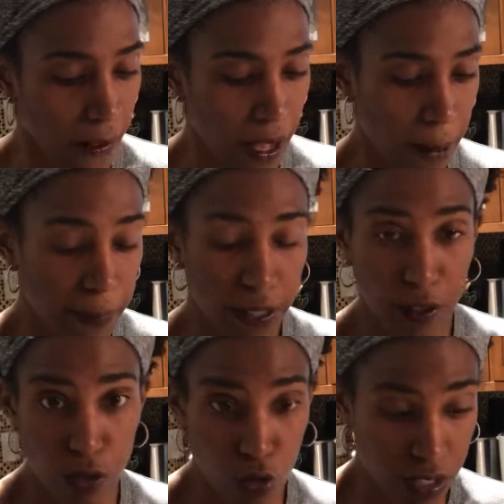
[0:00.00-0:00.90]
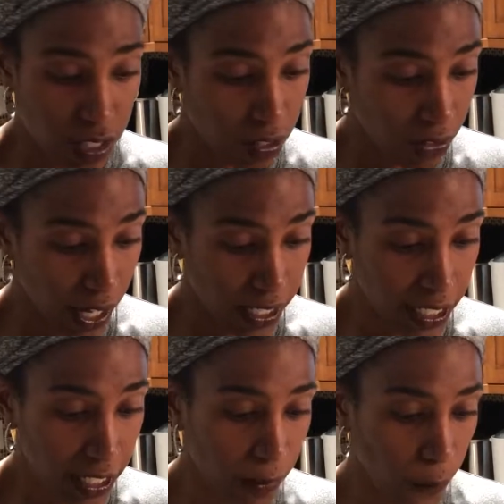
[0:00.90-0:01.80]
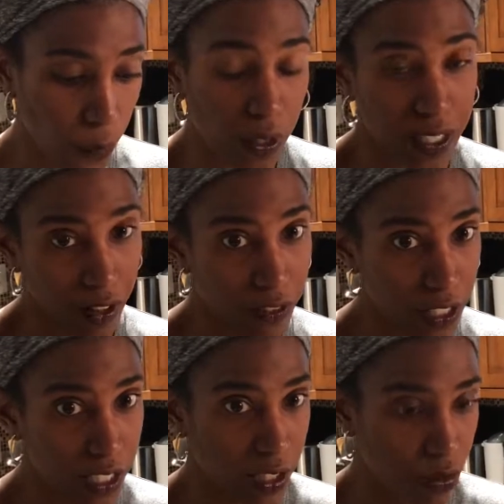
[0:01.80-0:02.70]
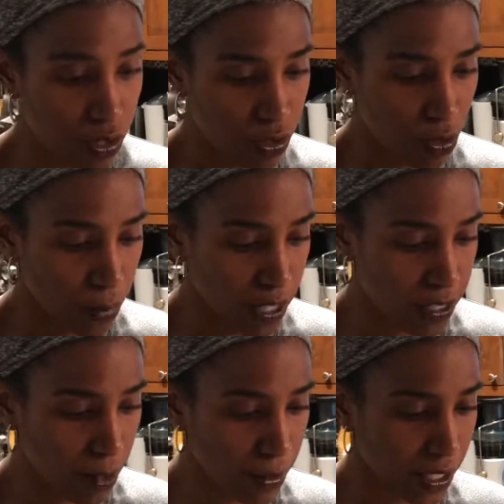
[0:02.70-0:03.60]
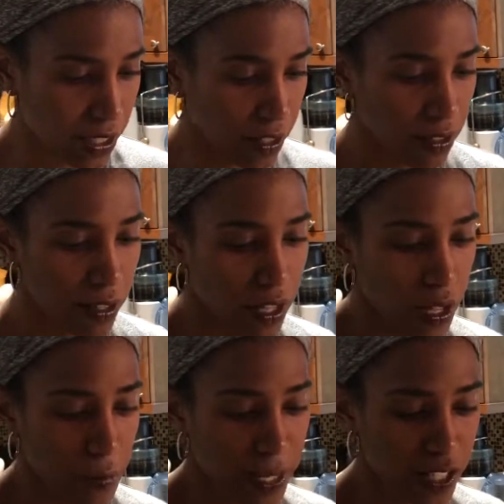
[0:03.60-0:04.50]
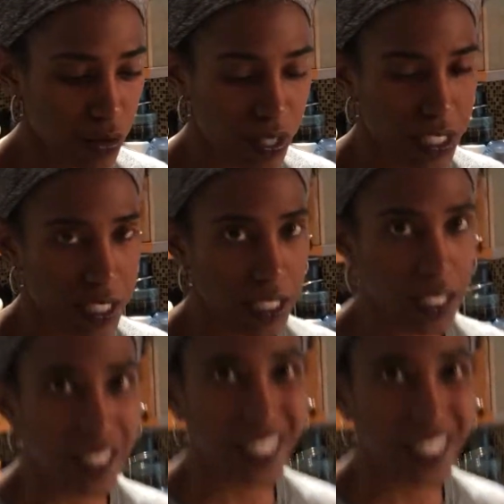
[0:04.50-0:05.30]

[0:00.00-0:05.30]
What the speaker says: a little drizzle of honey, or definitely using your balsamic in there. But as you can see,